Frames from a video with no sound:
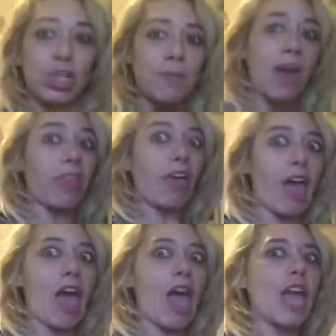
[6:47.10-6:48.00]
do my
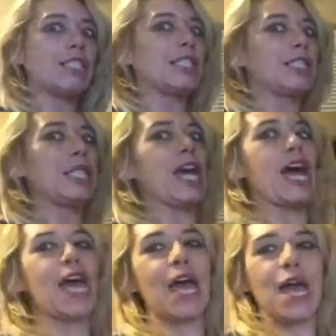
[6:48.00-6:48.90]
thing
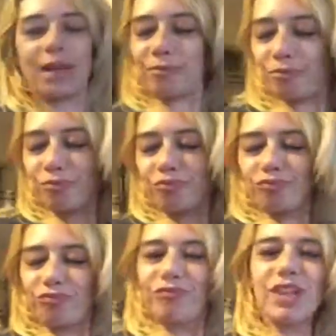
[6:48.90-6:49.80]
today.
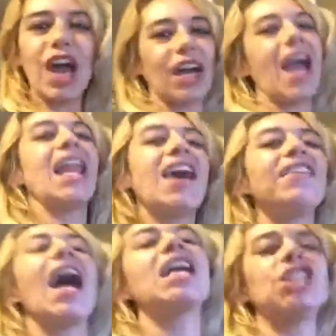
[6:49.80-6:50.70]
Okay, I love
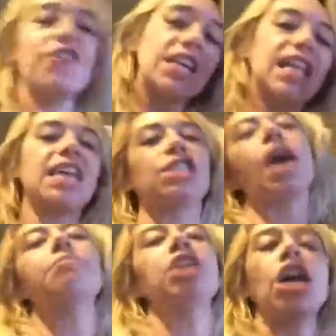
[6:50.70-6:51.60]
you guys. Don't forget to like,
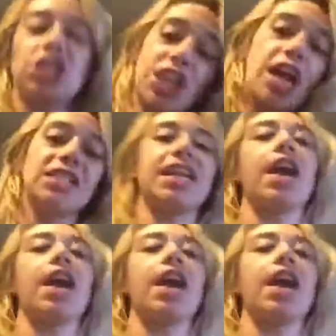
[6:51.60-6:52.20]
subscribe, share, and